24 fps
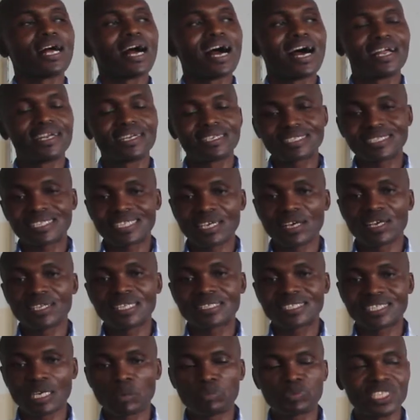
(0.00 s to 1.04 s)
and
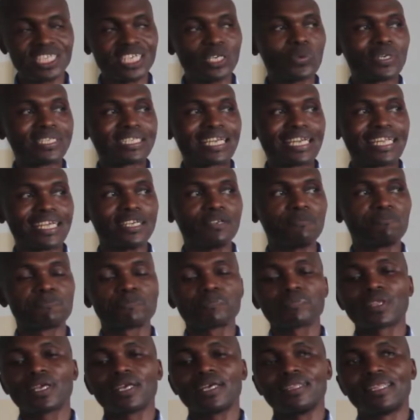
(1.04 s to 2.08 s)
subsequently
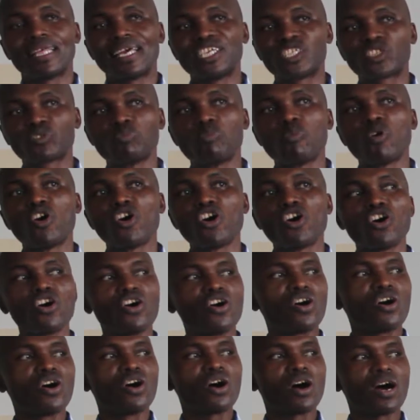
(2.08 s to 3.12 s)
there is
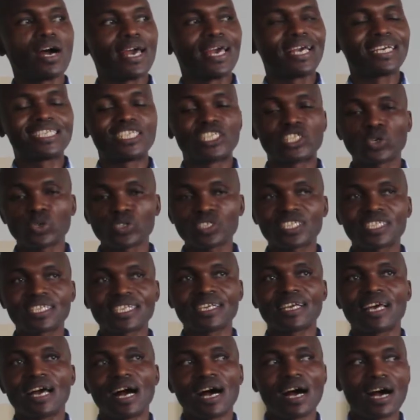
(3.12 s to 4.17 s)
more exhaust
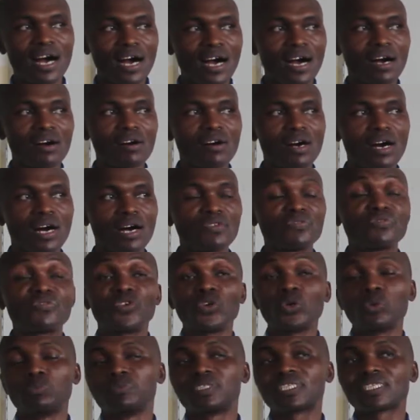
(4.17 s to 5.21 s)

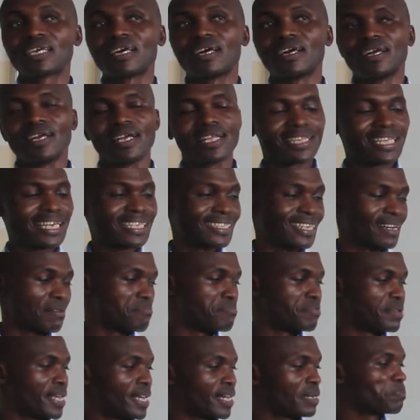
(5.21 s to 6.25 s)
fuels that are
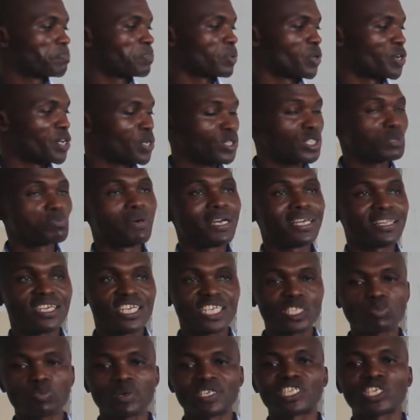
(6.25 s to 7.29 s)
being produced by
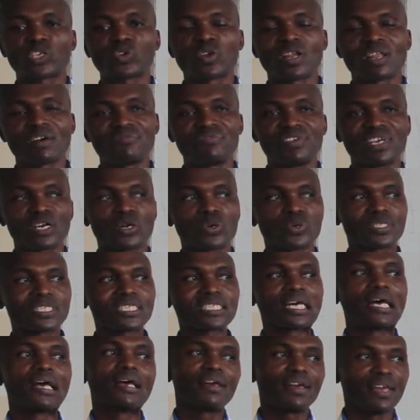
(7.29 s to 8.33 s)
these particular vehicles
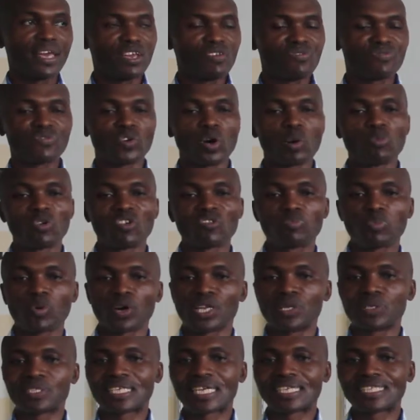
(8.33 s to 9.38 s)
in form of
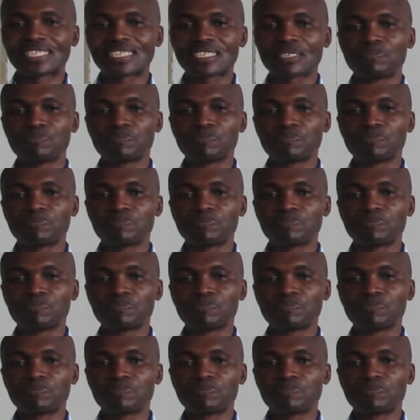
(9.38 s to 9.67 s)
pollutants.